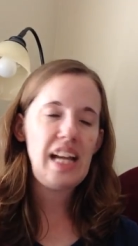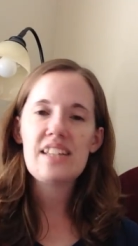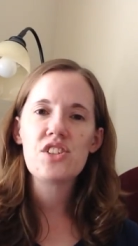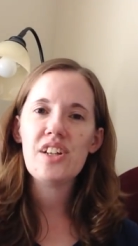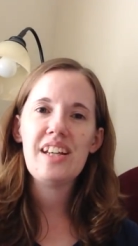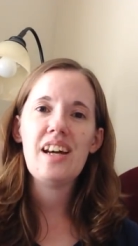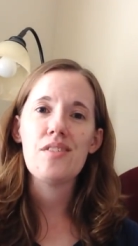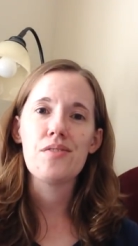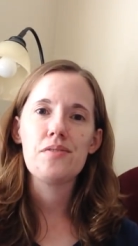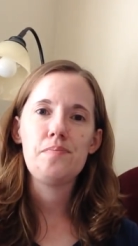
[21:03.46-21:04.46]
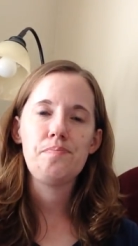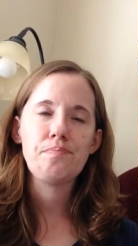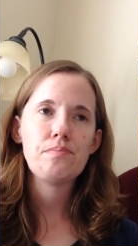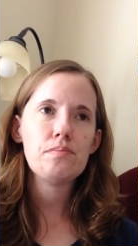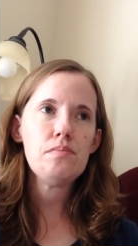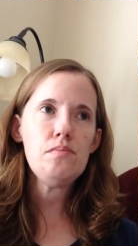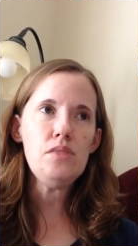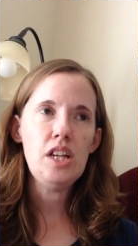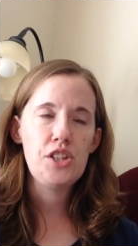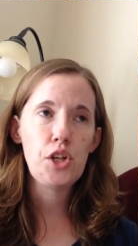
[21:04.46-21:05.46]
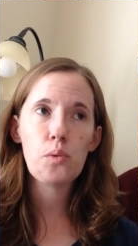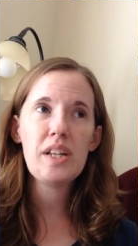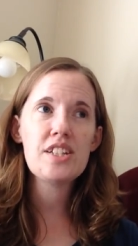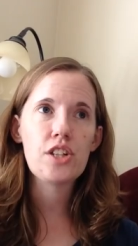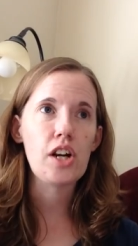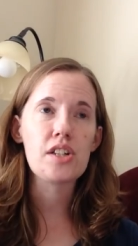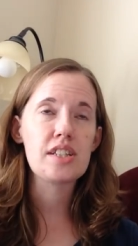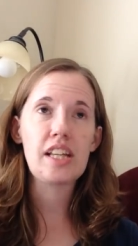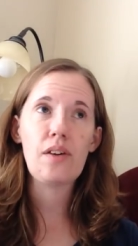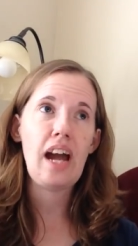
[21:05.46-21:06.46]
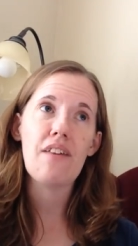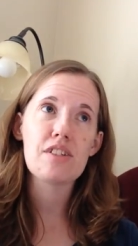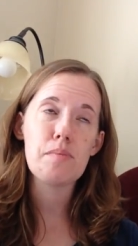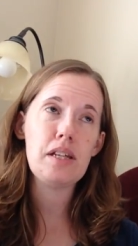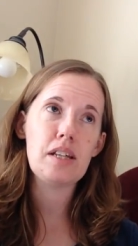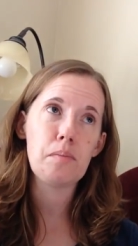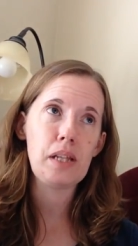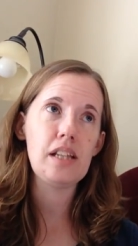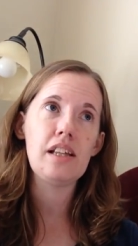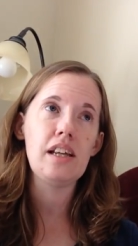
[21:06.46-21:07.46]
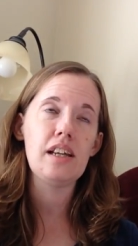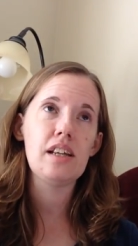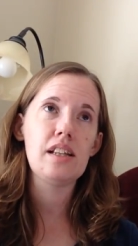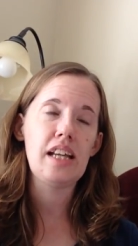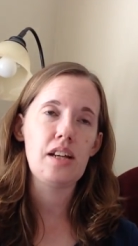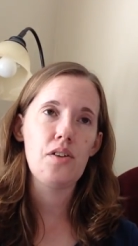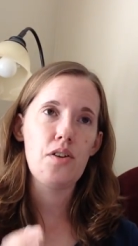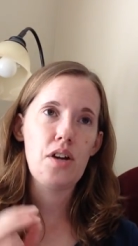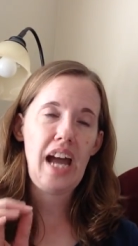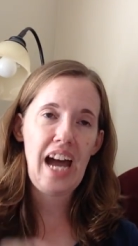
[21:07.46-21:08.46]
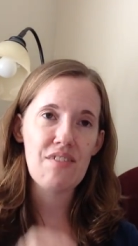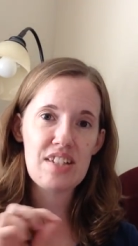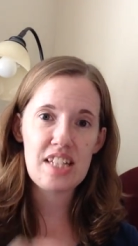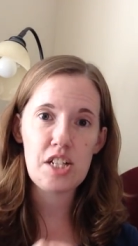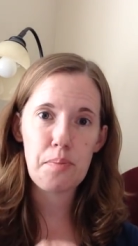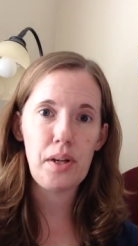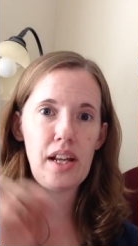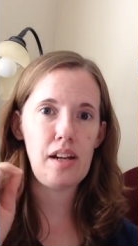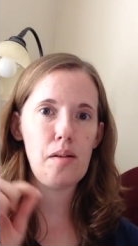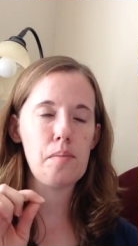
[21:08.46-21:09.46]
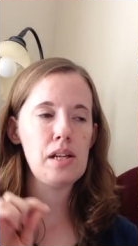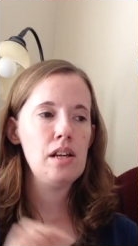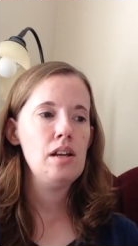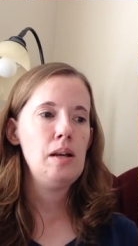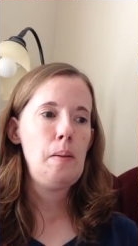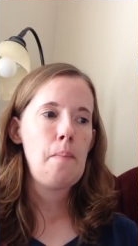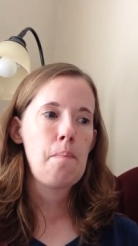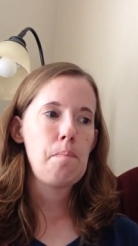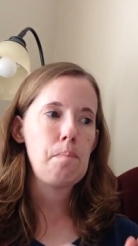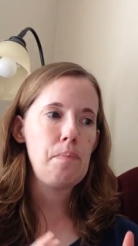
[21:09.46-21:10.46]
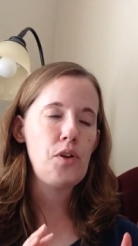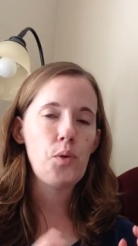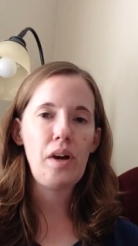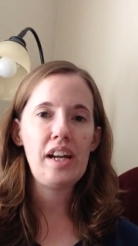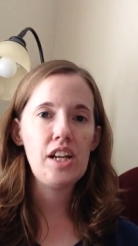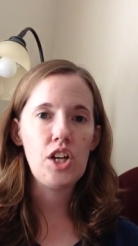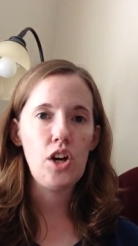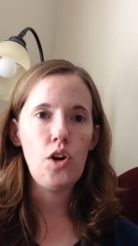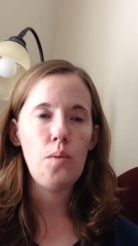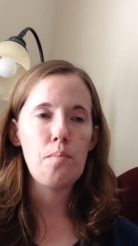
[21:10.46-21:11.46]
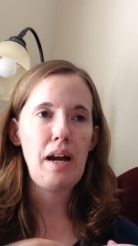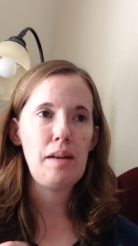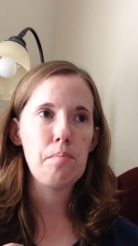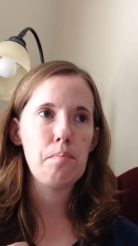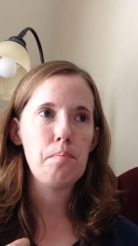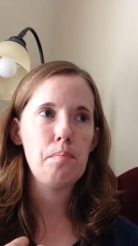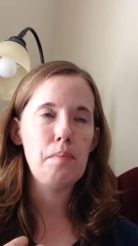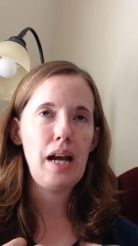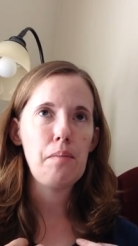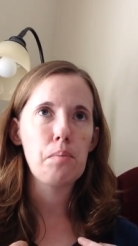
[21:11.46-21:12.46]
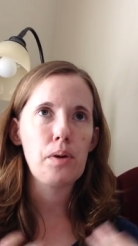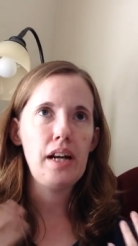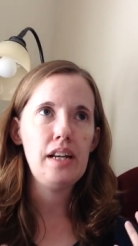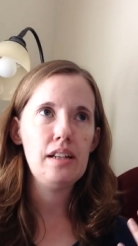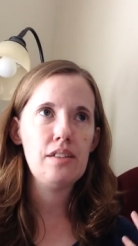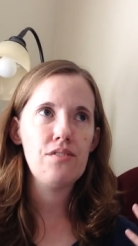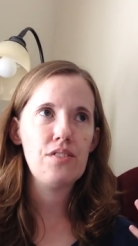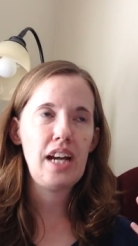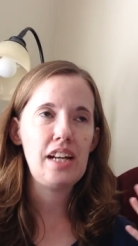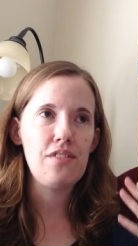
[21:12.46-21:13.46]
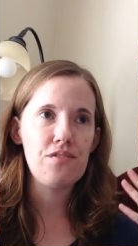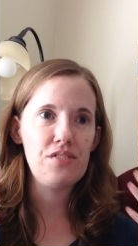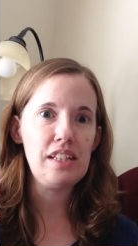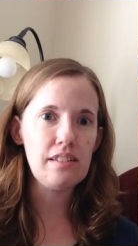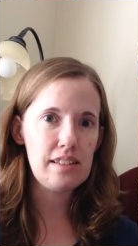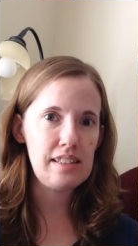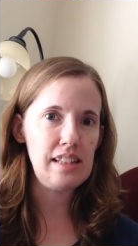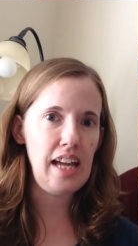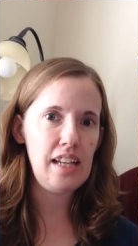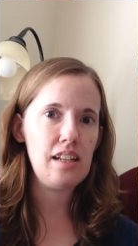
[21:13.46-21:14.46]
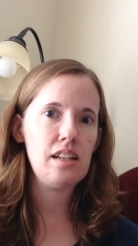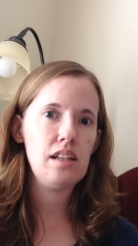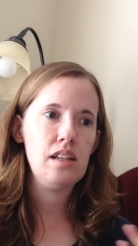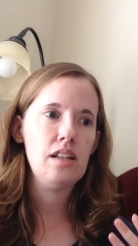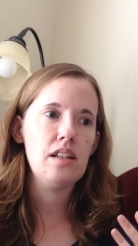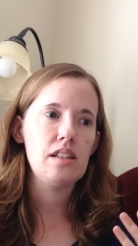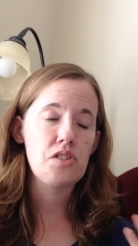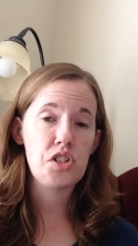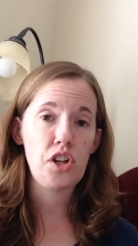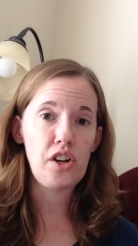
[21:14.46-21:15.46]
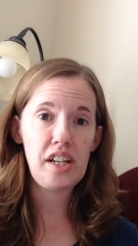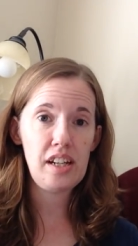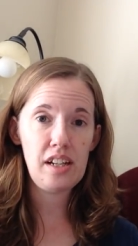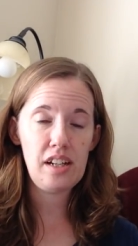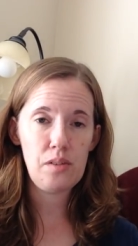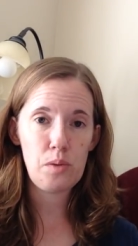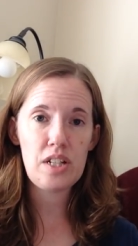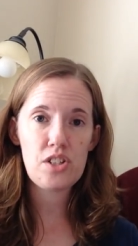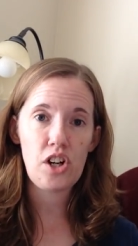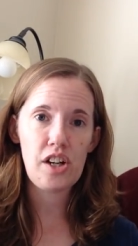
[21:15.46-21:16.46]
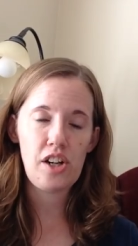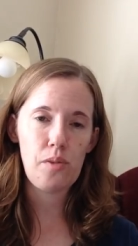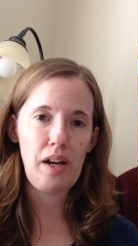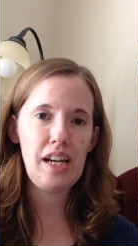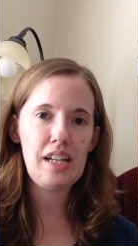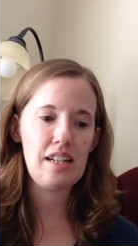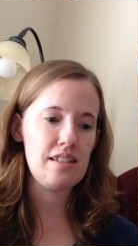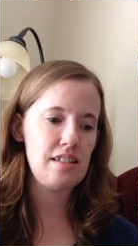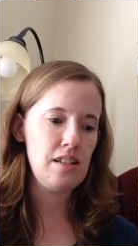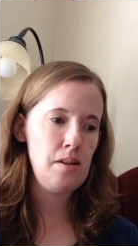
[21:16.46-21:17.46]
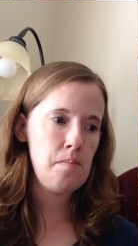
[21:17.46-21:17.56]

that's good enough. They're restarts. They don't have to be completely like have a stitch put in them. They're ready to go. My my brain kind of feels like they're started restarted already because